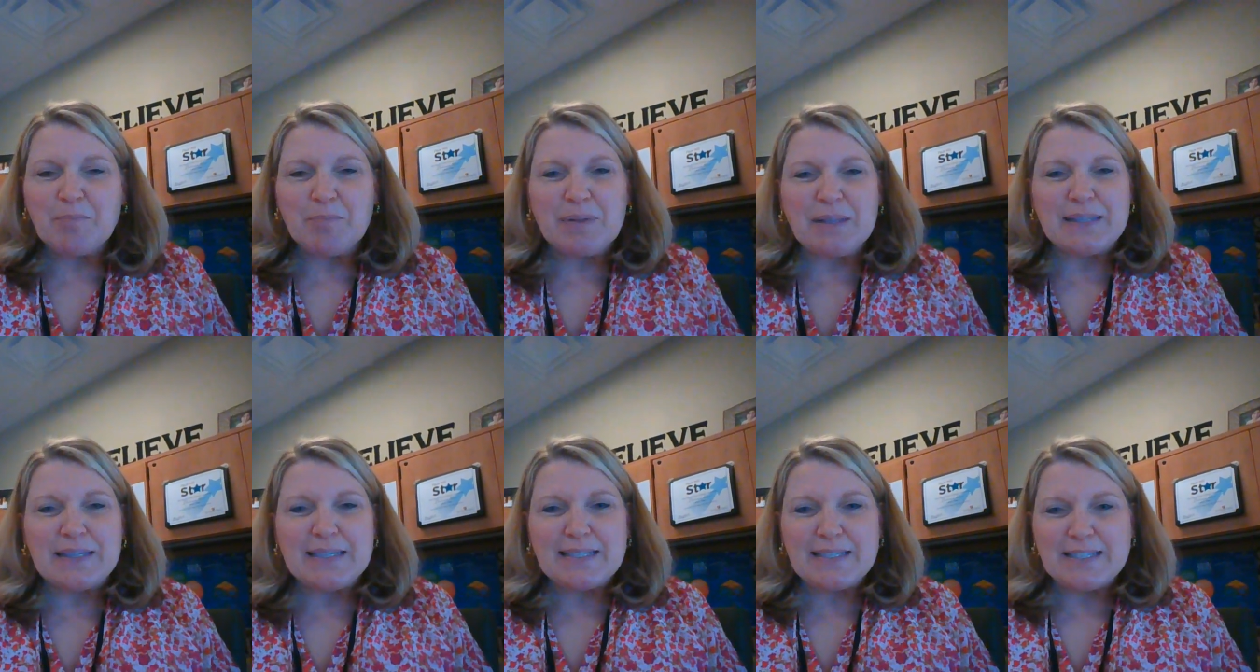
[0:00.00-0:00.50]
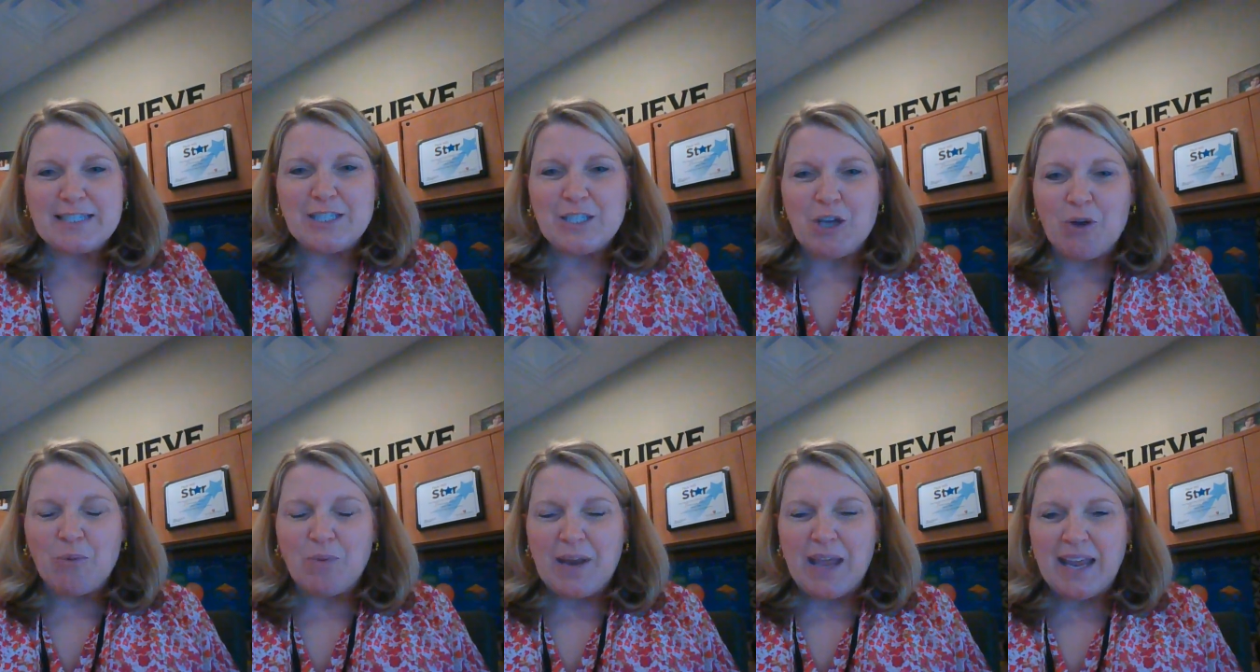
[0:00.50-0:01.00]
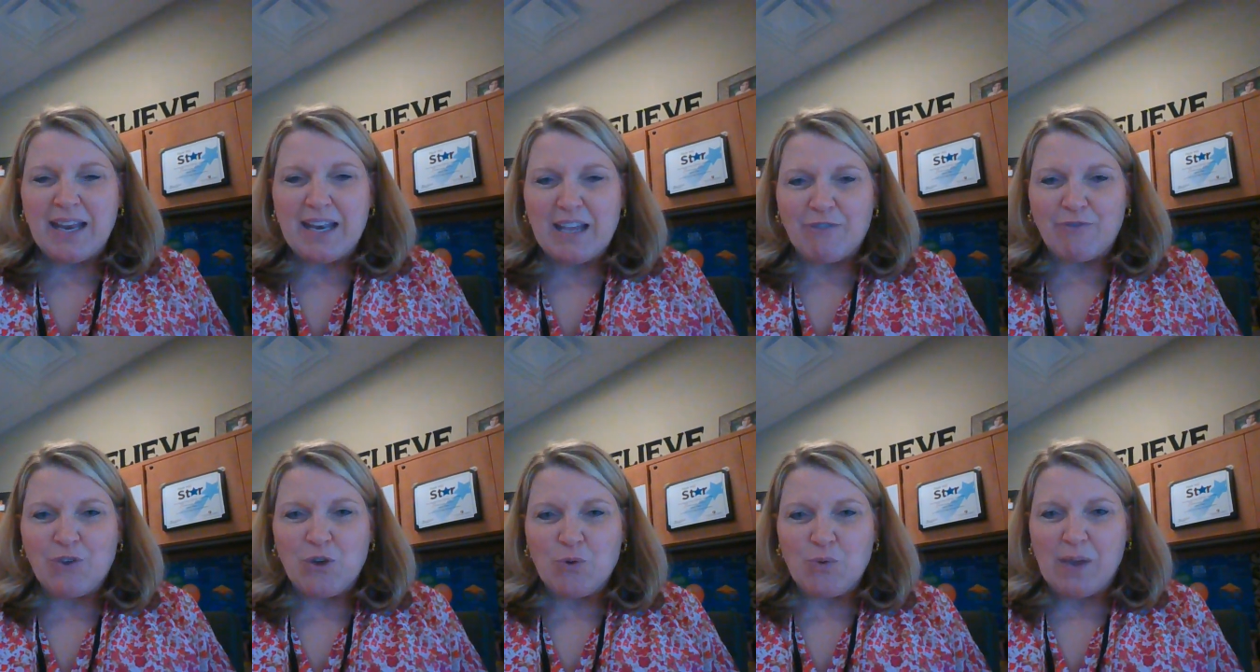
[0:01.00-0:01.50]
Please donate
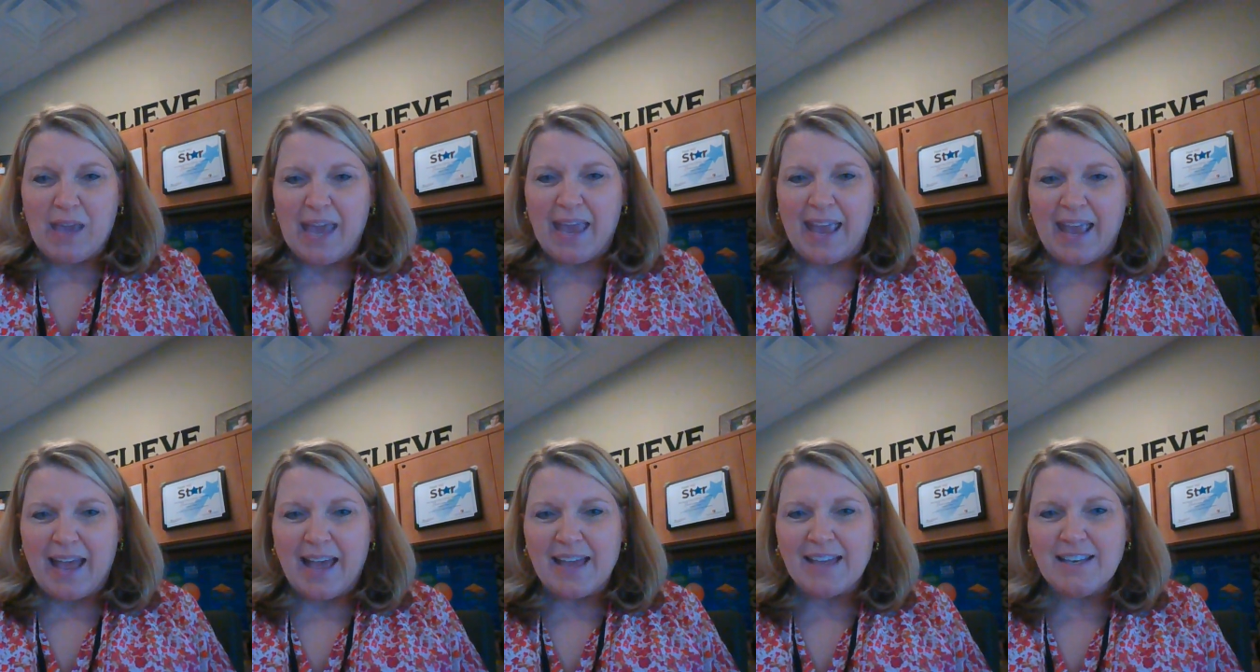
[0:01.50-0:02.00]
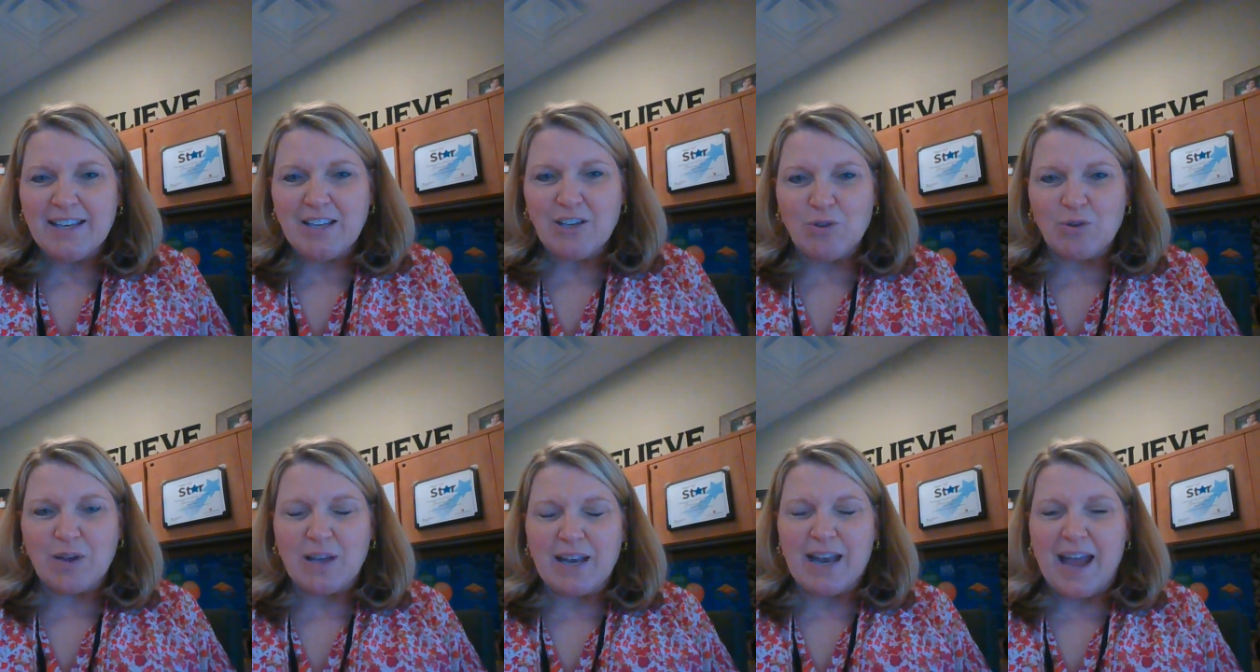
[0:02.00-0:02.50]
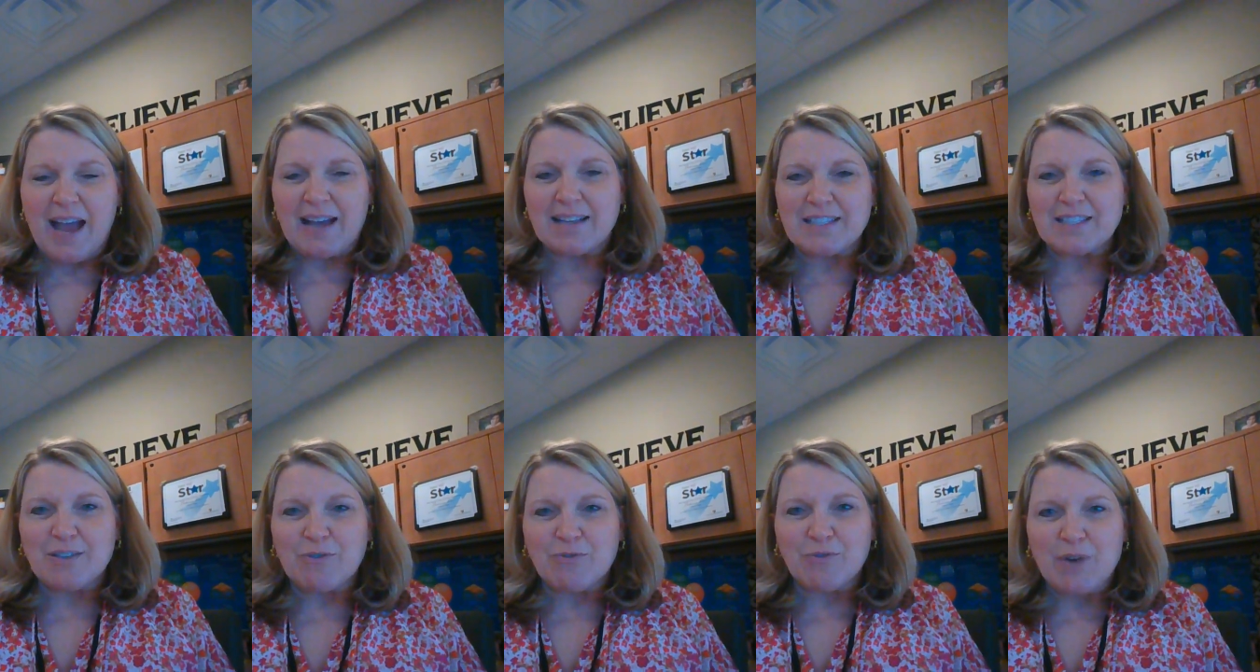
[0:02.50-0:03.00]
if you can. You can
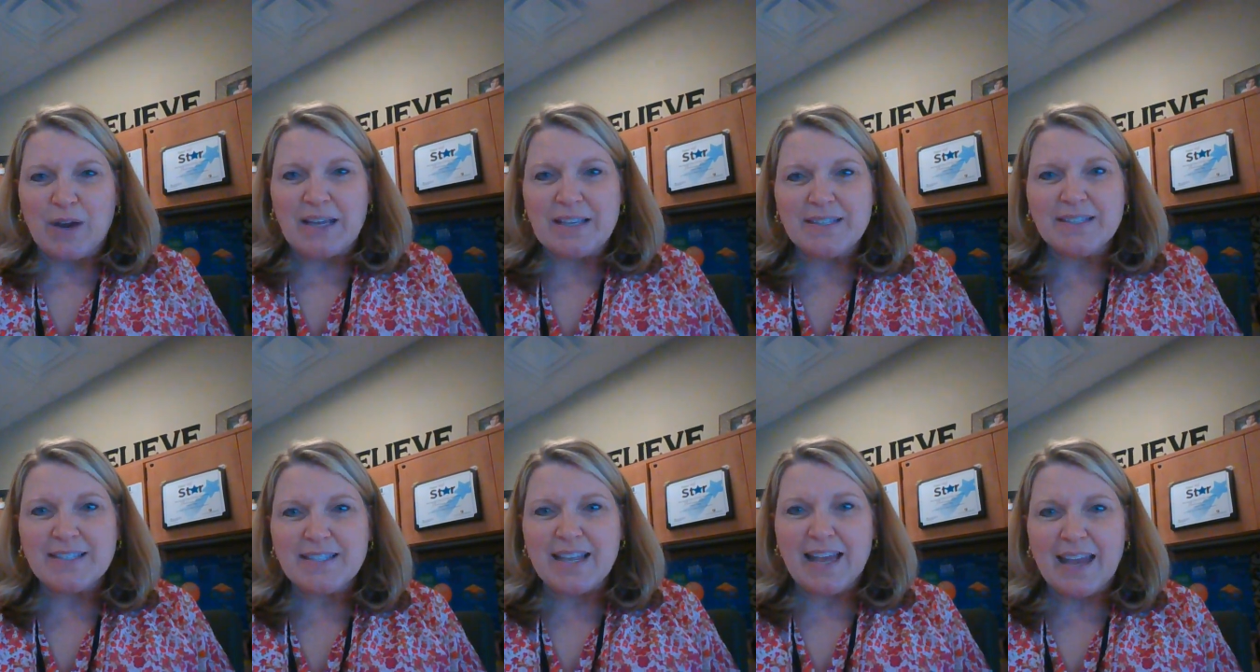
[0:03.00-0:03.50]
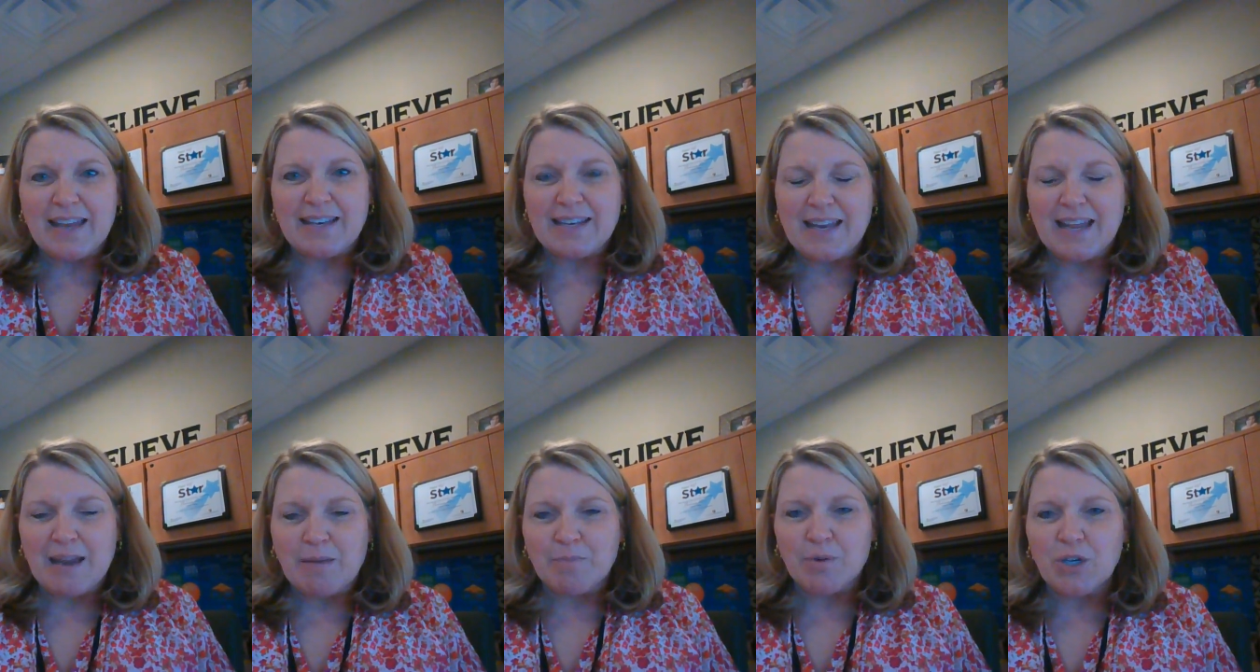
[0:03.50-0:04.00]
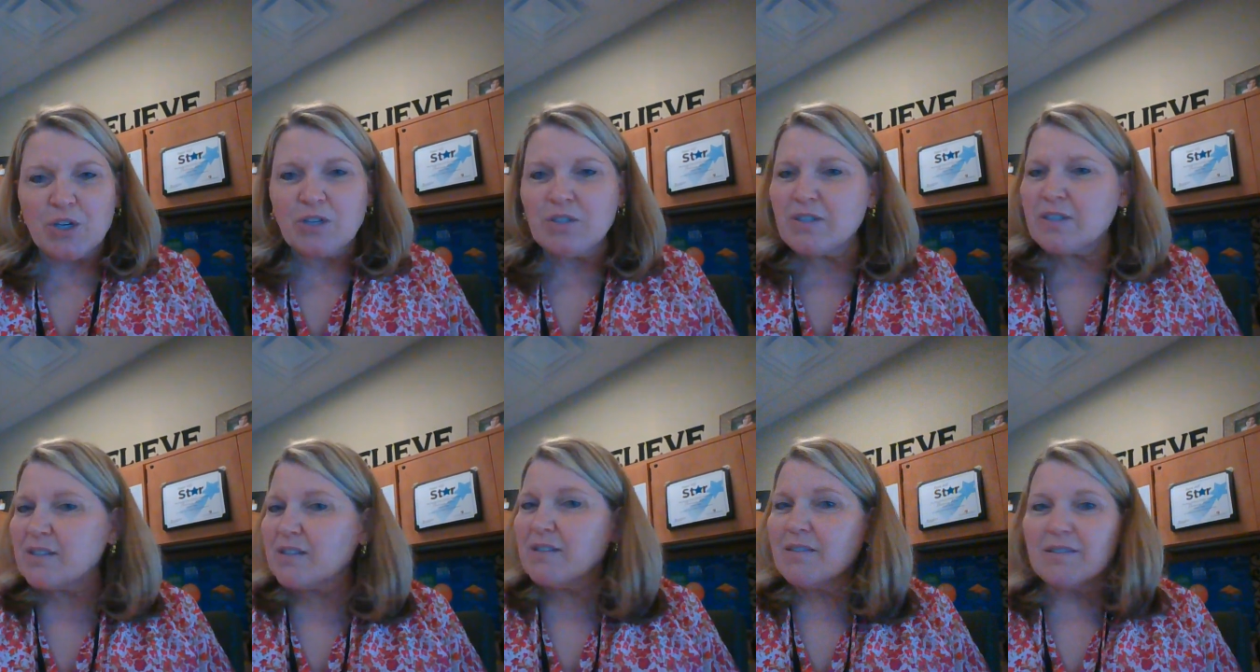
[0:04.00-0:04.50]
ask friends and
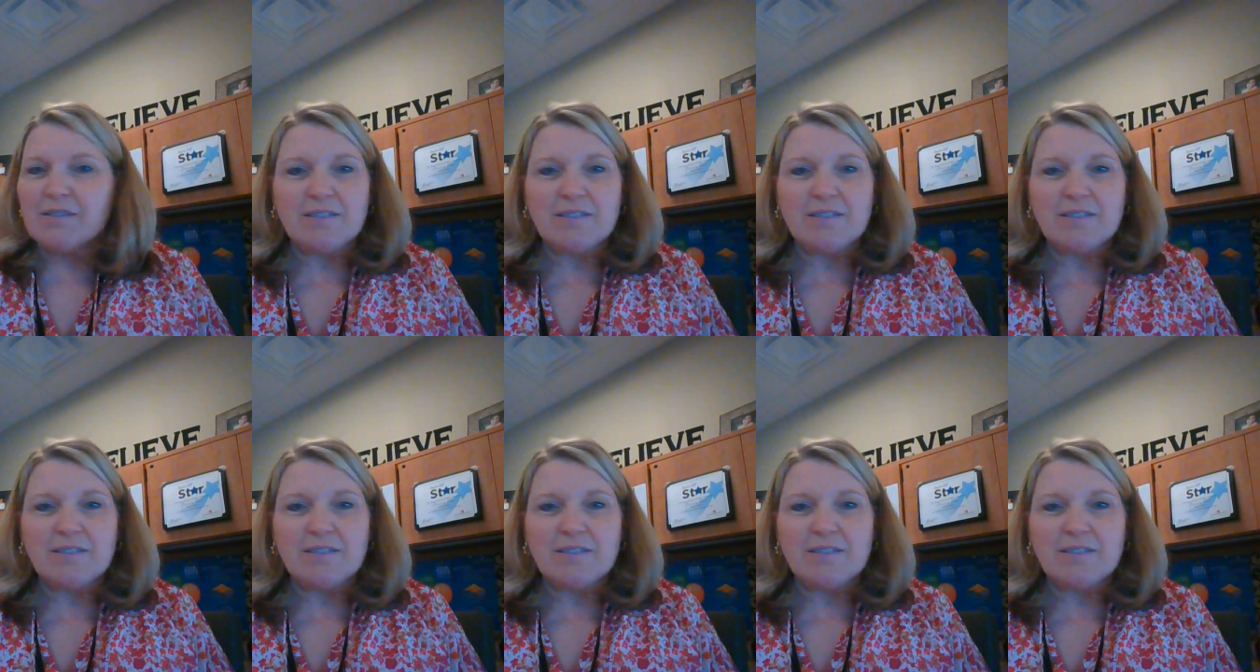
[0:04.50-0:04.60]
neighbors.